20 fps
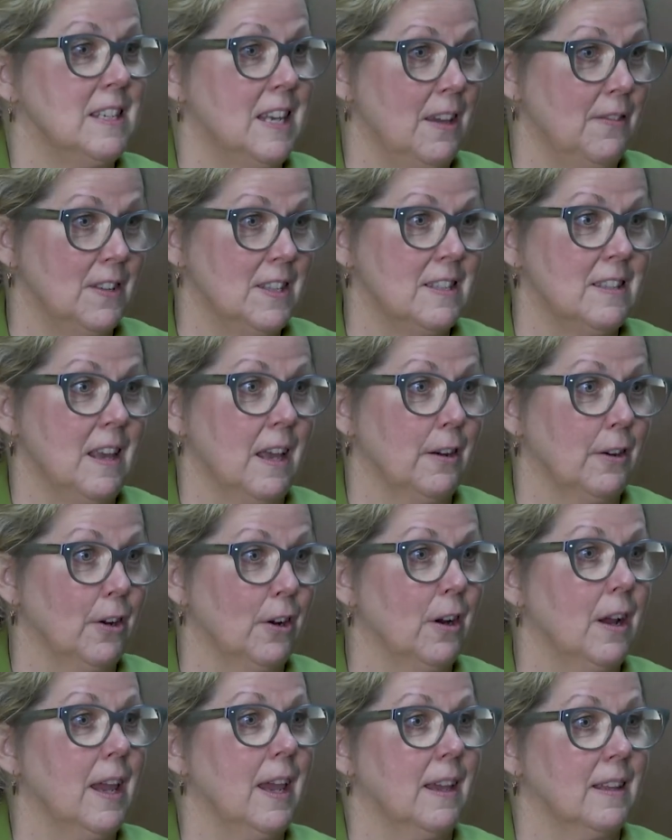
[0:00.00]
David's
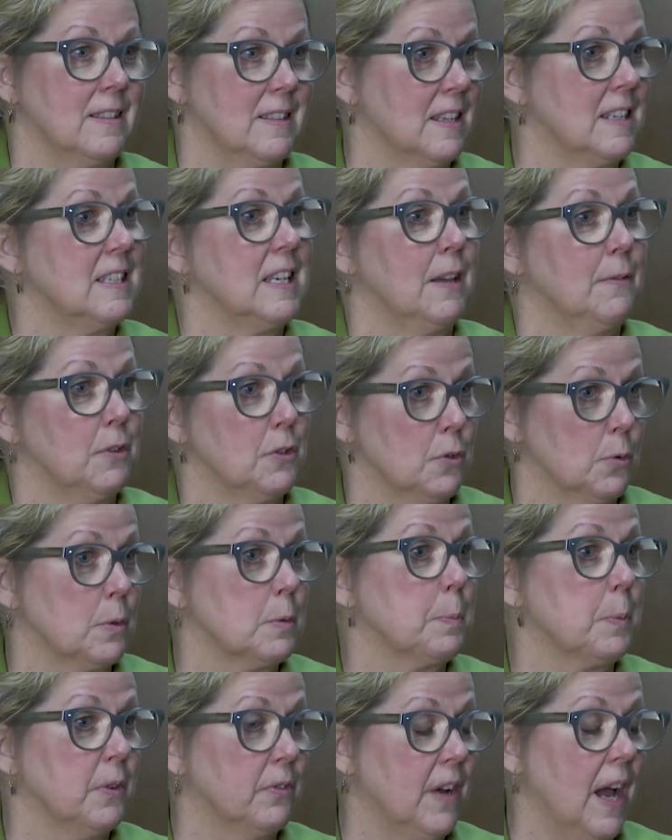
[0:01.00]
Center, and St. David's was
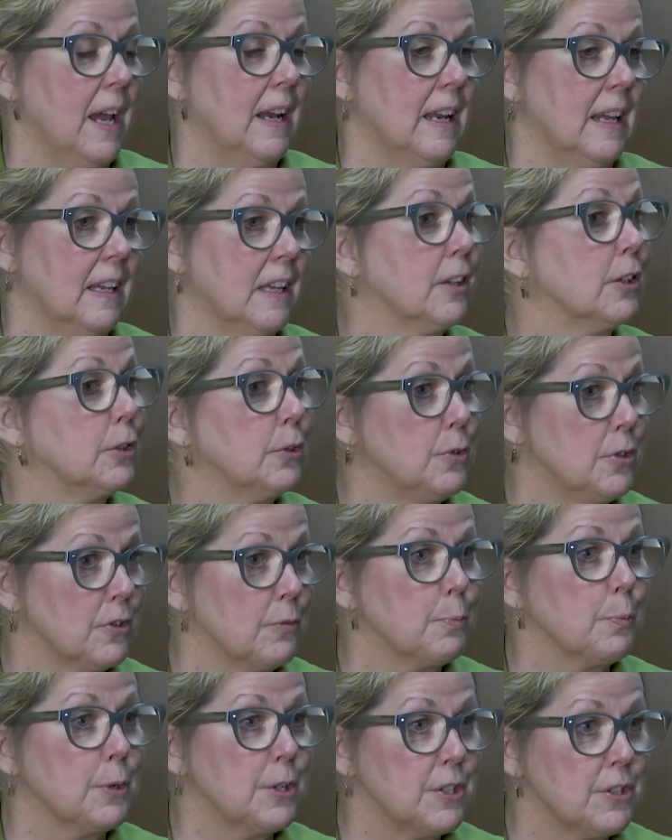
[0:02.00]
providing
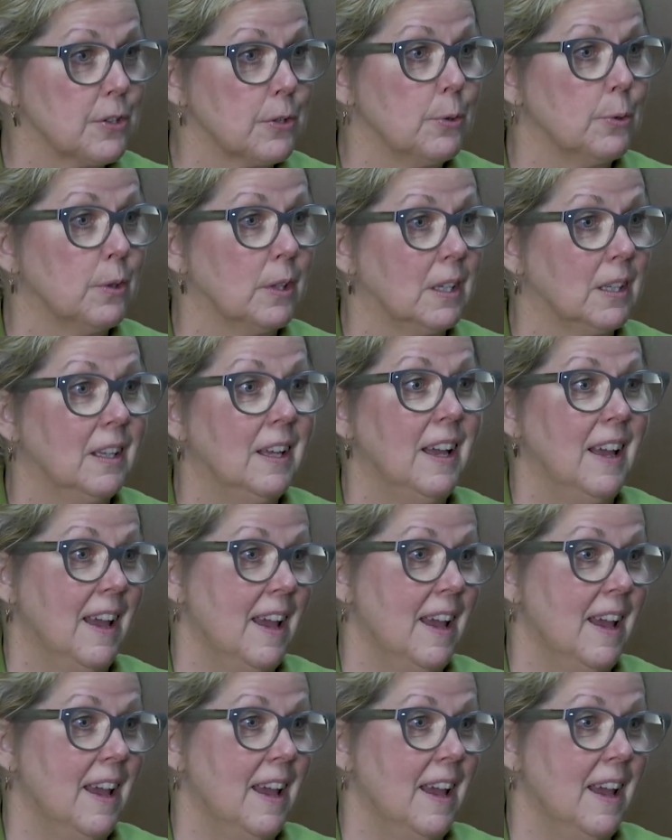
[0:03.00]
inclusive preschool